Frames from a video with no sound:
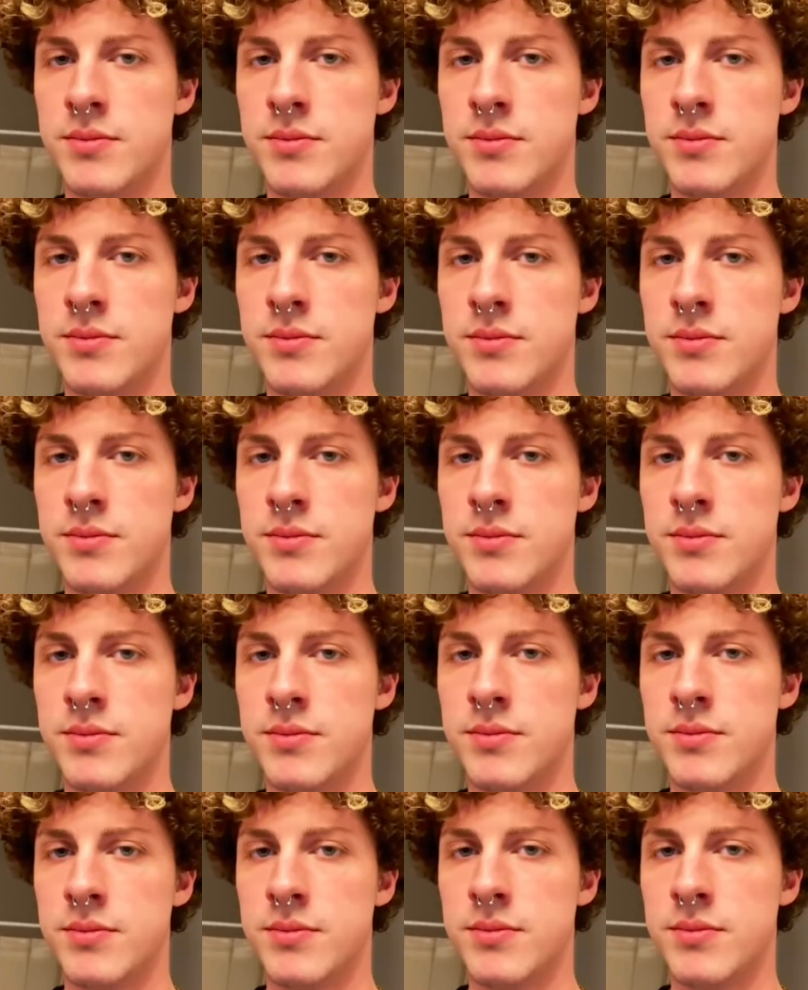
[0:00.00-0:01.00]

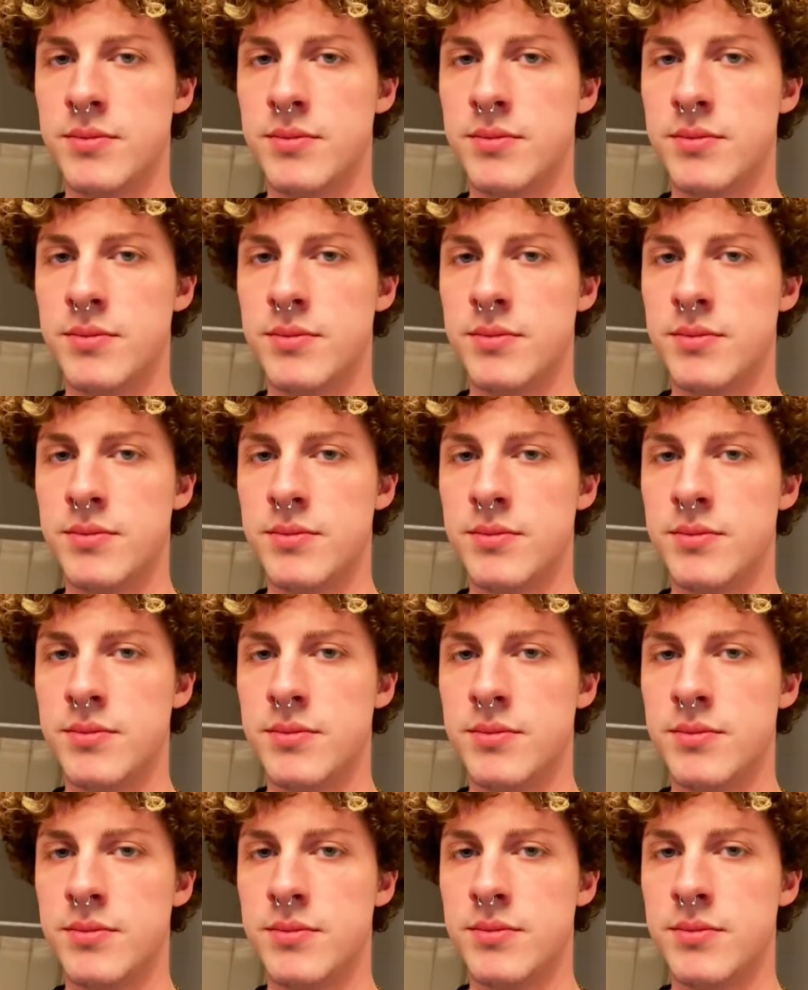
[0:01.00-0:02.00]

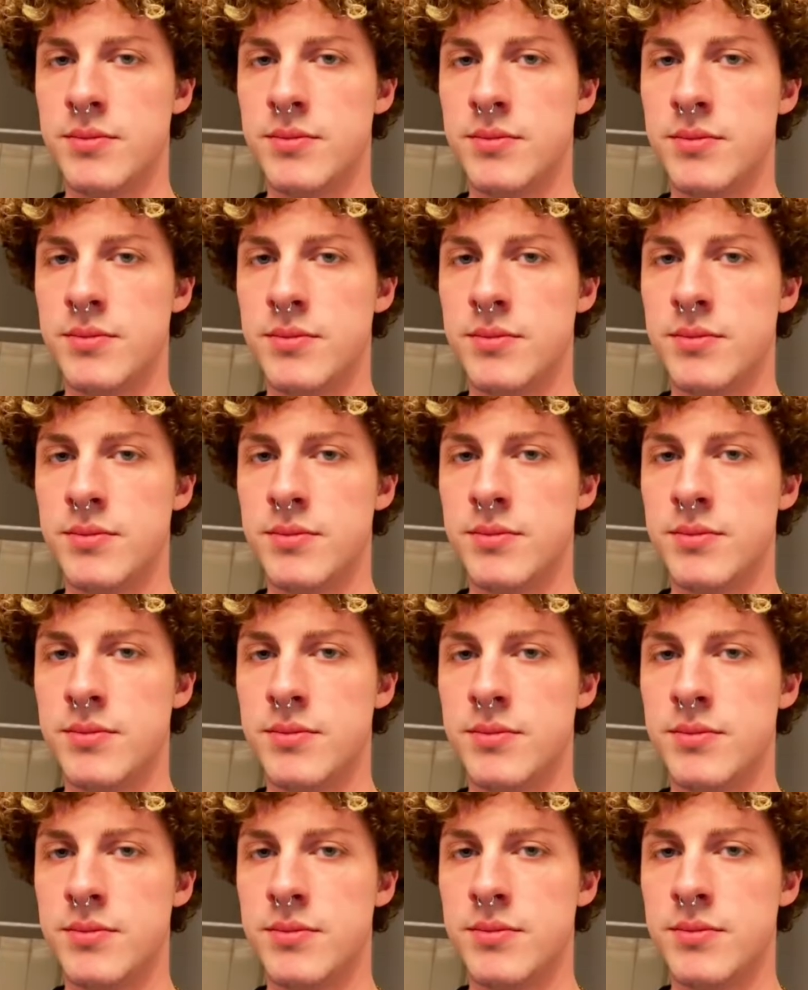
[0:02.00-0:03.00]

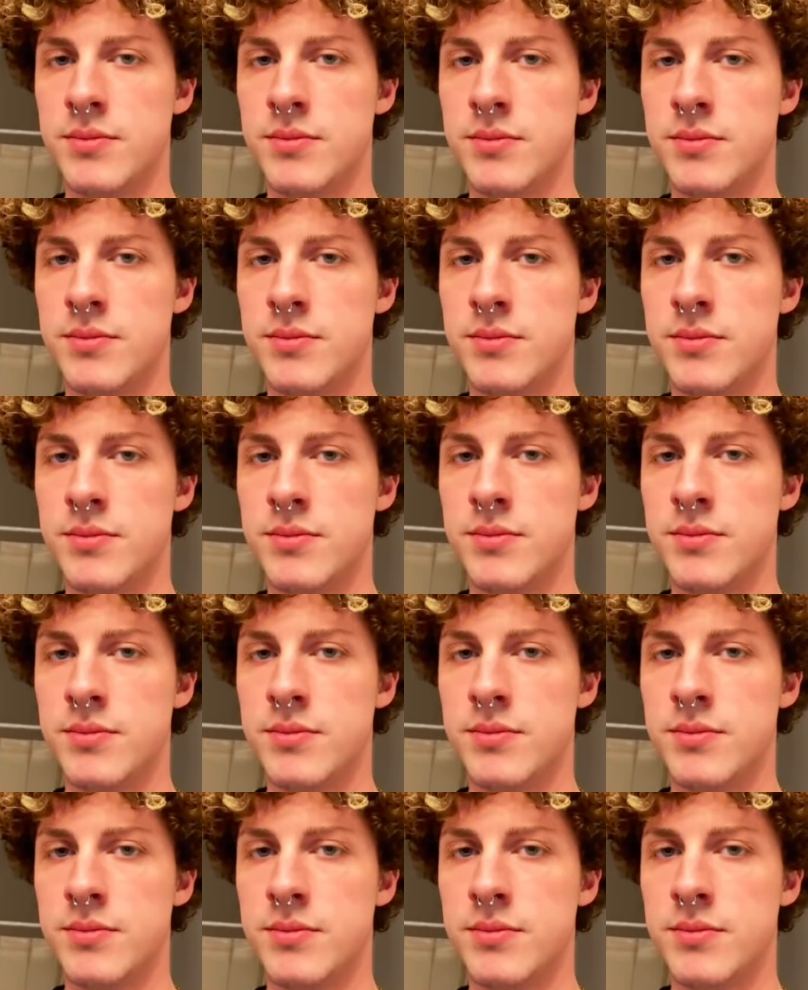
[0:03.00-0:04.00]

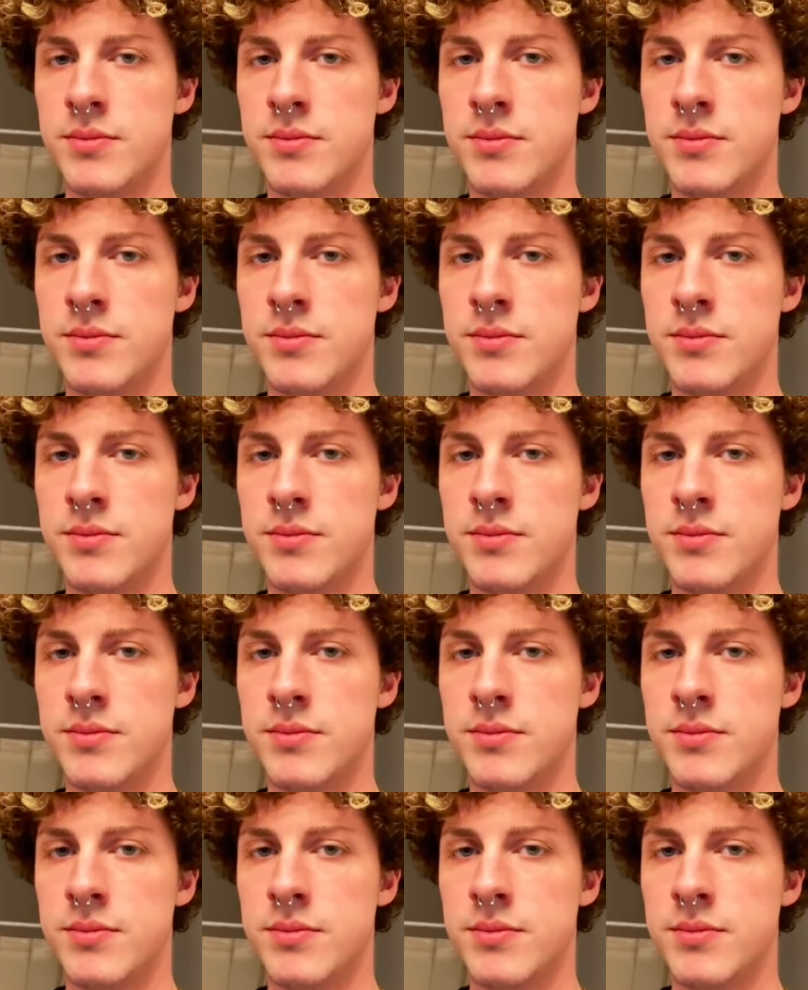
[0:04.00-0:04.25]
No words are spoken by the person on screen.